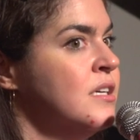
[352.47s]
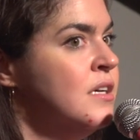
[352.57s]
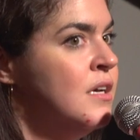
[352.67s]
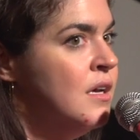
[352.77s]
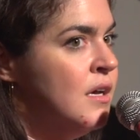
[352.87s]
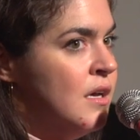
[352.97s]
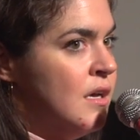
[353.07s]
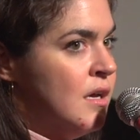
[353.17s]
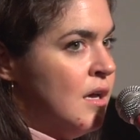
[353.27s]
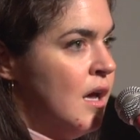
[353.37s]

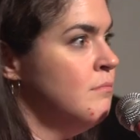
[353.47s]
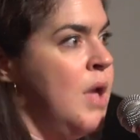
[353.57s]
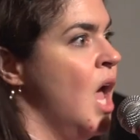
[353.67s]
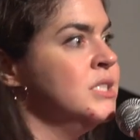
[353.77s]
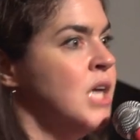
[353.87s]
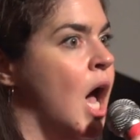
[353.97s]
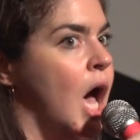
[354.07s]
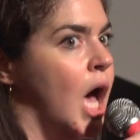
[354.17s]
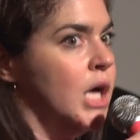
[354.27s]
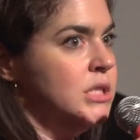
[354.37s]
I
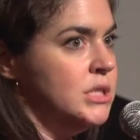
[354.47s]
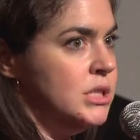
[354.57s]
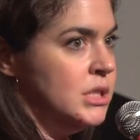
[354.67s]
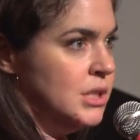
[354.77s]
don't.